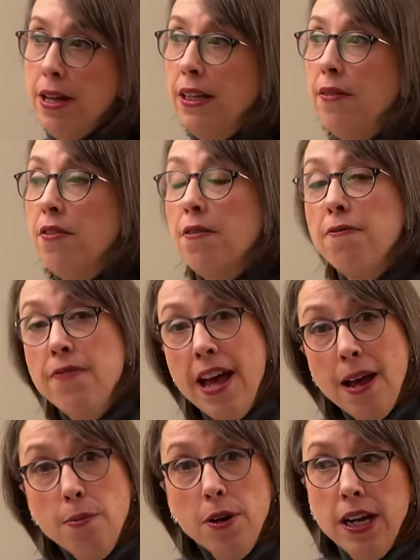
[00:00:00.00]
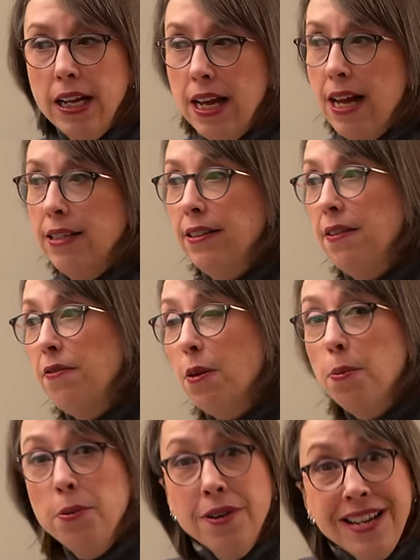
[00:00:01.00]
I love the fabric, I love the
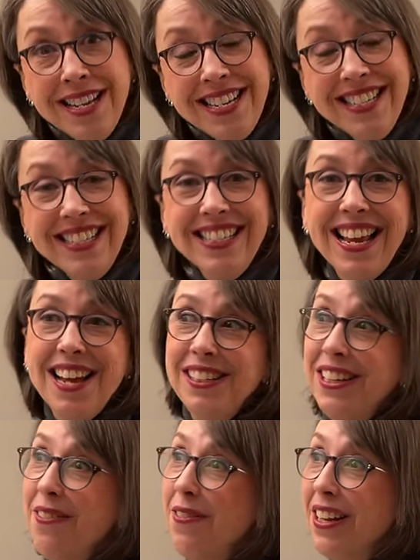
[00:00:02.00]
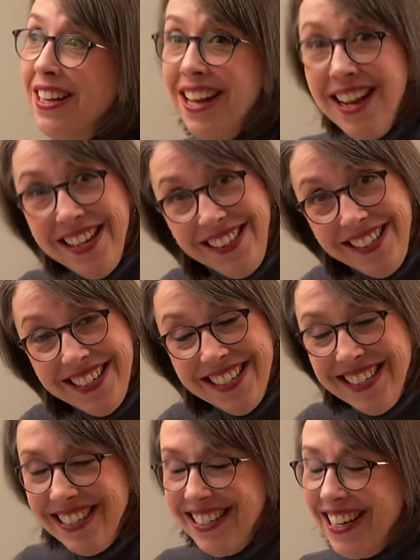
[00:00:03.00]
prints, I love the
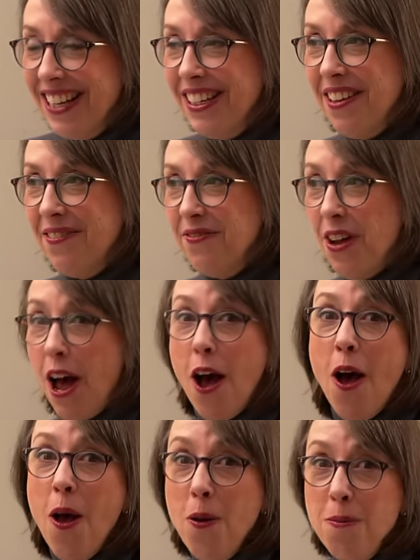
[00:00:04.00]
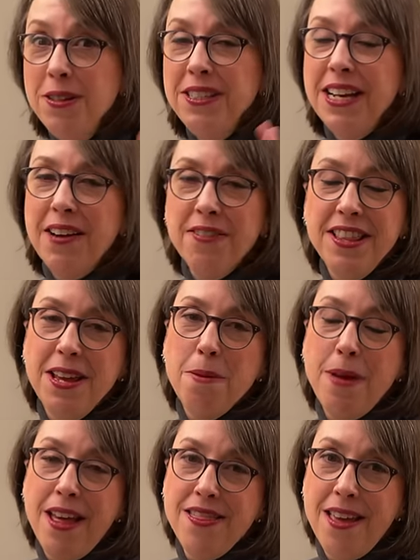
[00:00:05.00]
colors, I love almost everything
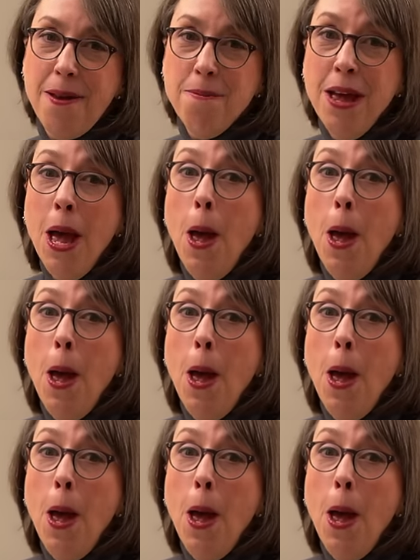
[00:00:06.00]
about them.